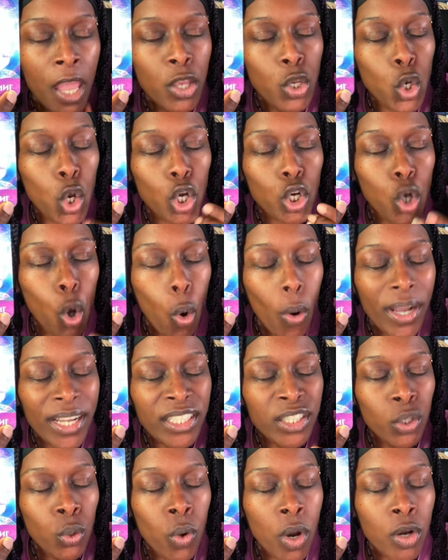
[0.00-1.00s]
You're
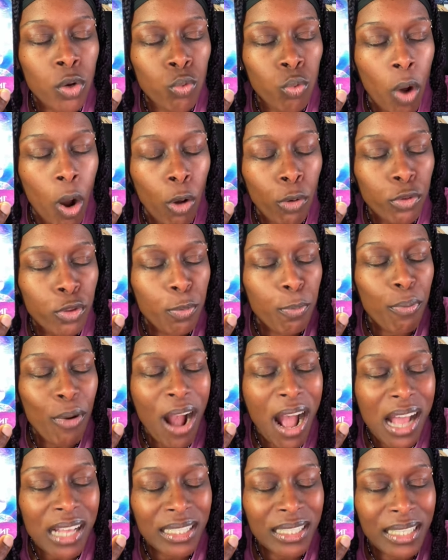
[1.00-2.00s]
going through a growth
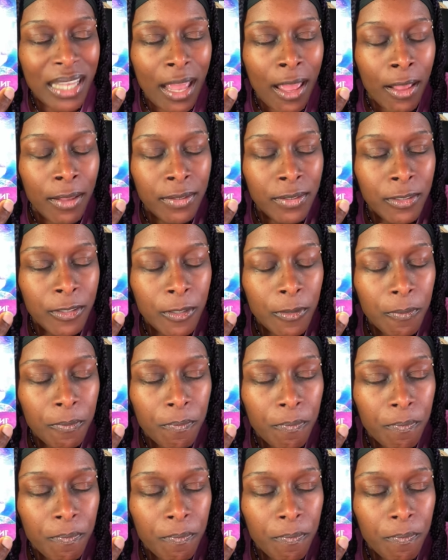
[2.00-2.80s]
process.